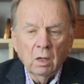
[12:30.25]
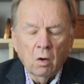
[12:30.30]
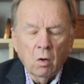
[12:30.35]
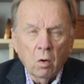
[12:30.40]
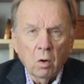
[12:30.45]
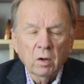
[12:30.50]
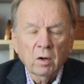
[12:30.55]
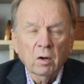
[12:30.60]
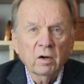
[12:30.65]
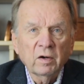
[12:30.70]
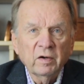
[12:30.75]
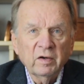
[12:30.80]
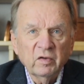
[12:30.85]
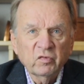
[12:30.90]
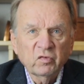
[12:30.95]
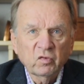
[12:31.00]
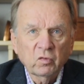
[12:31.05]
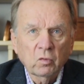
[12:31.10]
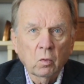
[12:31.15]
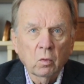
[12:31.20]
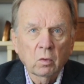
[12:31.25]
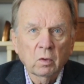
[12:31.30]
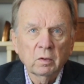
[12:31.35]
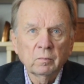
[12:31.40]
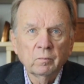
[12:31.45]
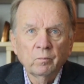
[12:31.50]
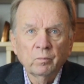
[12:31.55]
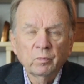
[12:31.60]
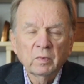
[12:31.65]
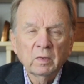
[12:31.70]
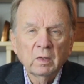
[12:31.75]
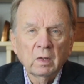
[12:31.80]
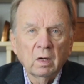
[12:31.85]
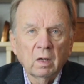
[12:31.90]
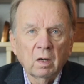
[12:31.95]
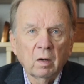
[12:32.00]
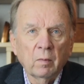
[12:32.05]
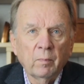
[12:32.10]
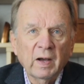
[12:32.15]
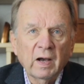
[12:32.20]
on our Discord
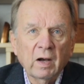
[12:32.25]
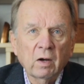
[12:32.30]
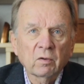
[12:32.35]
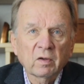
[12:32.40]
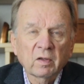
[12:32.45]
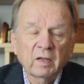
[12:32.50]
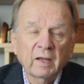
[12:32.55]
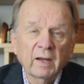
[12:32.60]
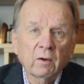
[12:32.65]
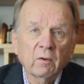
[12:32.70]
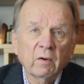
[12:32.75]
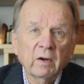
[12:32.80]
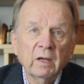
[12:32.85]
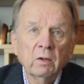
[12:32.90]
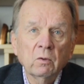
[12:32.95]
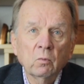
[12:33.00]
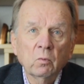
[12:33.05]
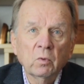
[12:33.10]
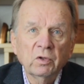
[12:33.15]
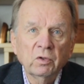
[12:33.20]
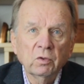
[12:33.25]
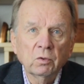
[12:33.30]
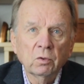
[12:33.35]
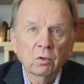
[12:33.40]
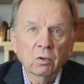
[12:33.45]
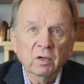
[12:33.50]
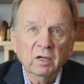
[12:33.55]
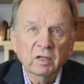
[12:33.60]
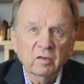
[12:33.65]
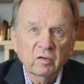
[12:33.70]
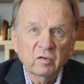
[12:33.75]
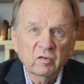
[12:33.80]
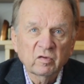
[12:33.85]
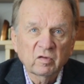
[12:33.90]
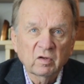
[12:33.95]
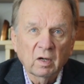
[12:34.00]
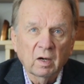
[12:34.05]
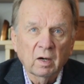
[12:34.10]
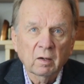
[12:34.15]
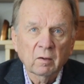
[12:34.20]
about, Kerry, will you look at this
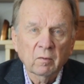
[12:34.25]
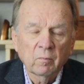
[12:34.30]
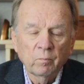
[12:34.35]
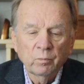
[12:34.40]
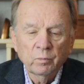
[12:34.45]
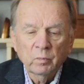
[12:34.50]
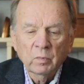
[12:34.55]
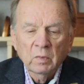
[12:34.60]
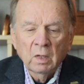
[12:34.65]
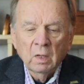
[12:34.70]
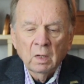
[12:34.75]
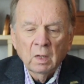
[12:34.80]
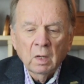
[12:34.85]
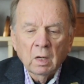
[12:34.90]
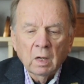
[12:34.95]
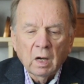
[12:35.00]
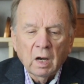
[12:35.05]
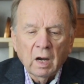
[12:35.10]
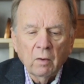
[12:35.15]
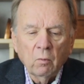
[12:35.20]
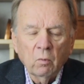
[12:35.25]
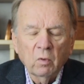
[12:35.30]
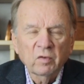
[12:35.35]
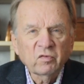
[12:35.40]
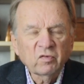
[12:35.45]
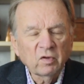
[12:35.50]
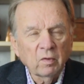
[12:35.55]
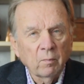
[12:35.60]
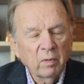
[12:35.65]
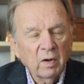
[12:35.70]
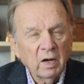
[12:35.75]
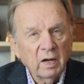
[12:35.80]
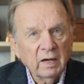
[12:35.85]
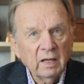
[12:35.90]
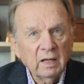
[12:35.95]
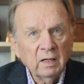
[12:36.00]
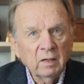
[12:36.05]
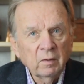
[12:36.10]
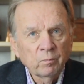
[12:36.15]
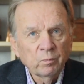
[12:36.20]
stock? I want
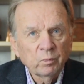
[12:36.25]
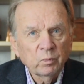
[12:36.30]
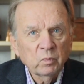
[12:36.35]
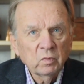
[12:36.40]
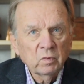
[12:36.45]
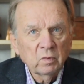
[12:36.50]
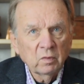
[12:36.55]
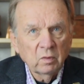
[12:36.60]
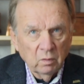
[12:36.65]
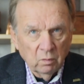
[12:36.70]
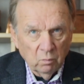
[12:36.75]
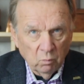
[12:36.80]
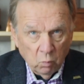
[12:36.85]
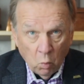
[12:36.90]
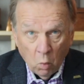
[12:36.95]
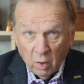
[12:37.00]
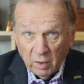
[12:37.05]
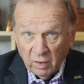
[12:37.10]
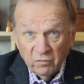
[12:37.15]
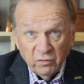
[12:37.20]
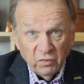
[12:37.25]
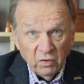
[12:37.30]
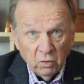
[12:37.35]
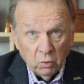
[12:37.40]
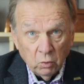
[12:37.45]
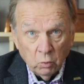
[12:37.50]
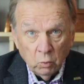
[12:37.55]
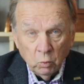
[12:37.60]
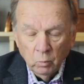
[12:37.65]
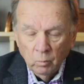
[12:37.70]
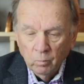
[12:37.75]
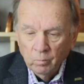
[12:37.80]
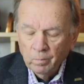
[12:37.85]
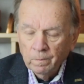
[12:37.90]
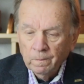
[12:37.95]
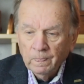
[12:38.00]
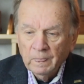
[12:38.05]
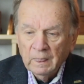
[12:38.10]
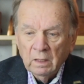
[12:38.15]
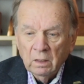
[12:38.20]
somebody... one of you
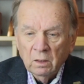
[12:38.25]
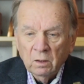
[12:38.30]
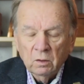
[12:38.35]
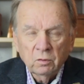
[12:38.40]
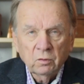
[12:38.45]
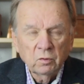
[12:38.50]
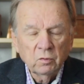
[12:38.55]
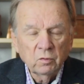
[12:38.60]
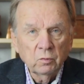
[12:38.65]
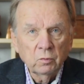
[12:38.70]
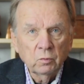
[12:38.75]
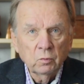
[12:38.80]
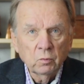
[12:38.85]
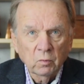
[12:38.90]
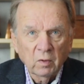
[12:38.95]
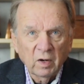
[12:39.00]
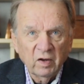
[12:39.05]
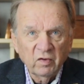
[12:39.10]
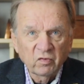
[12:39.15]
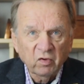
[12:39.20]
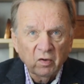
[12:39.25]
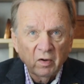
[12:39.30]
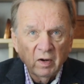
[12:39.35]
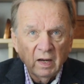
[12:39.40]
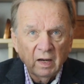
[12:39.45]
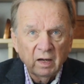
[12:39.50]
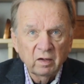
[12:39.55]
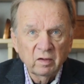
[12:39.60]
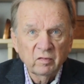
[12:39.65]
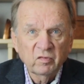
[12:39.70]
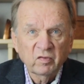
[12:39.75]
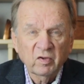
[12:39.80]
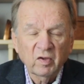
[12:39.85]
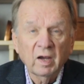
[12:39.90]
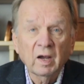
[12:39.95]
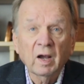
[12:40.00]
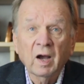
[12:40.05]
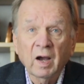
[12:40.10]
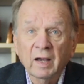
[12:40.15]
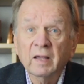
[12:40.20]
to raise their hand and
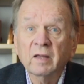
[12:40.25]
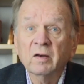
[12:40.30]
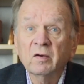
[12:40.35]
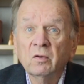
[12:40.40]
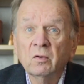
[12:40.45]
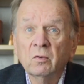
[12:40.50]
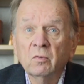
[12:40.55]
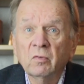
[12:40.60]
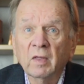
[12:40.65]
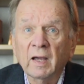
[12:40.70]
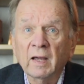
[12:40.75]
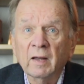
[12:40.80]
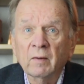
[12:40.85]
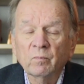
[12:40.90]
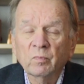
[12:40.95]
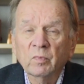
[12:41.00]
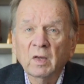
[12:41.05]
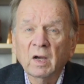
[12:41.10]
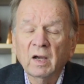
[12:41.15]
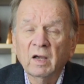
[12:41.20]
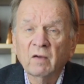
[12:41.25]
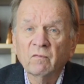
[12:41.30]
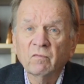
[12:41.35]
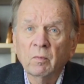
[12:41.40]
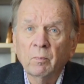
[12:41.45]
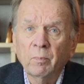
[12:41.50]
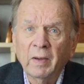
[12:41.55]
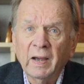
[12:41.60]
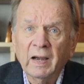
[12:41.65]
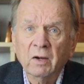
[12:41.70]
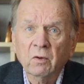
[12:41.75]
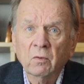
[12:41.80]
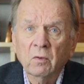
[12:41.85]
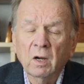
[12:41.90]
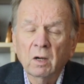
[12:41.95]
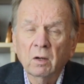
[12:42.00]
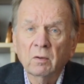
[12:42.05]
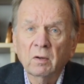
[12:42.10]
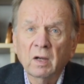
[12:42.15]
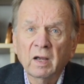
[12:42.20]
say, I can do that. I have the
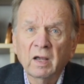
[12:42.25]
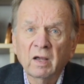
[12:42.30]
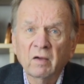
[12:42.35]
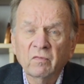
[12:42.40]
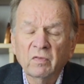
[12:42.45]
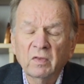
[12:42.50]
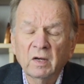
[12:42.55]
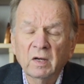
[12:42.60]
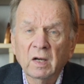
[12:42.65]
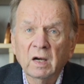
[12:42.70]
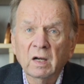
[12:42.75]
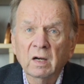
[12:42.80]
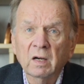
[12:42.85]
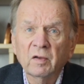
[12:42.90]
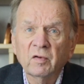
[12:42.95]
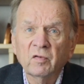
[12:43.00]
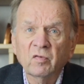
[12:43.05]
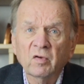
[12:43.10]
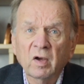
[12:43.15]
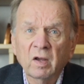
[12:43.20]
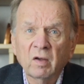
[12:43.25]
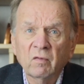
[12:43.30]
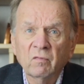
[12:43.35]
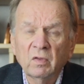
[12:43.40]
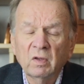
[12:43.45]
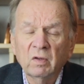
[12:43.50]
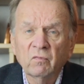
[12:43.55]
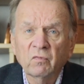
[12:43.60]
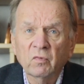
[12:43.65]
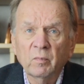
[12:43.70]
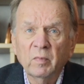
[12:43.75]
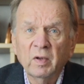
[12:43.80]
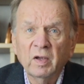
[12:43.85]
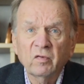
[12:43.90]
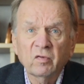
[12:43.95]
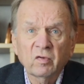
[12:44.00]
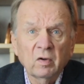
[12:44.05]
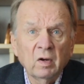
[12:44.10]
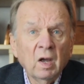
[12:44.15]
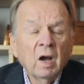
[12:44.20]
background, I have the knowledge, I have the
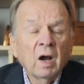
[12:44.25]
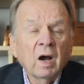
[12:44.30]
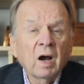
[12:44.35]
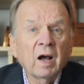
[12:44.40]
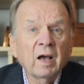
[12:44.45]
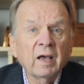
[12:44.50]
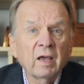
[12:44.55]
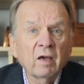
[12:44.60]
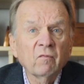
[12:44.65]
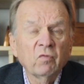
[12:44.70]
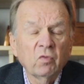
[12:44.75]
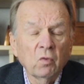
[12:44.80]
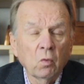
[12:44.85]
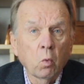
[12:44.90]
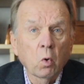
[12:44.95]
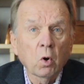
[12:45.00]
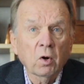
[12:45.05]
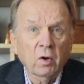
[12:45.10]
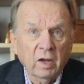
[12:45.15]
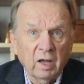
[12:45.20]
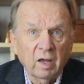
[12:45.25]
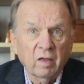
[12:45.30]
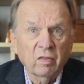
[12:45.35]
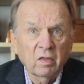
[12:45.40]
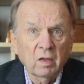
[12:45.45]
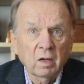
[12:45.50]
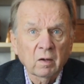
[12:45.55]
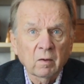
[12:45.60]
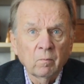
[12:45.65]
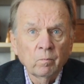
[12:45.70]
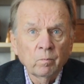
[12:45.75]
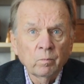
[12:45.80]
information, I have the work ethic